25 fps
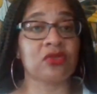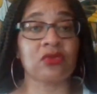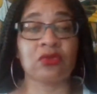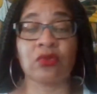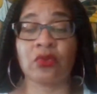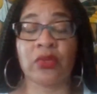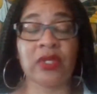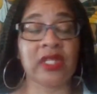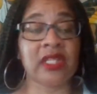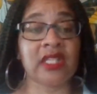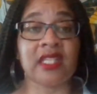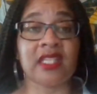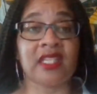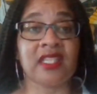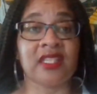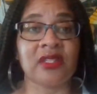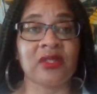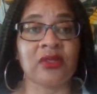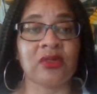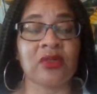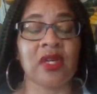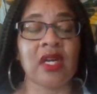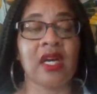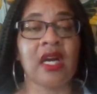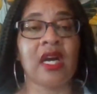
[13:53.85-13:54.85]
about
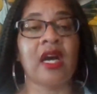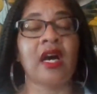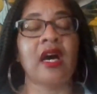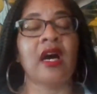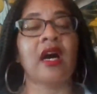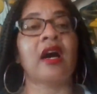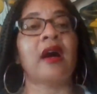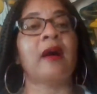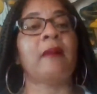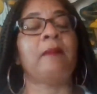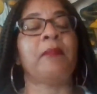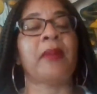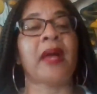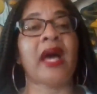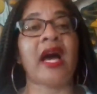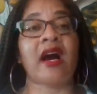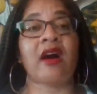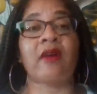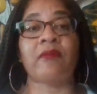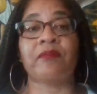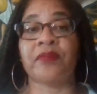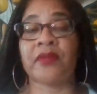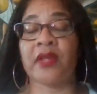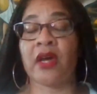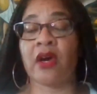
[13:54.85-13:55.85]
not only my
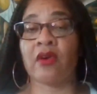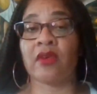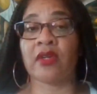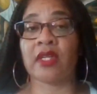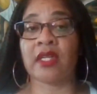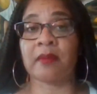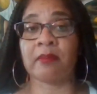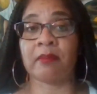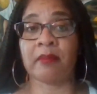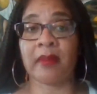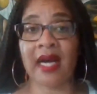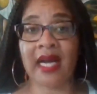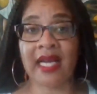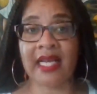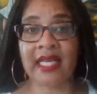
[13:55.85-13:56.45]
healing journey,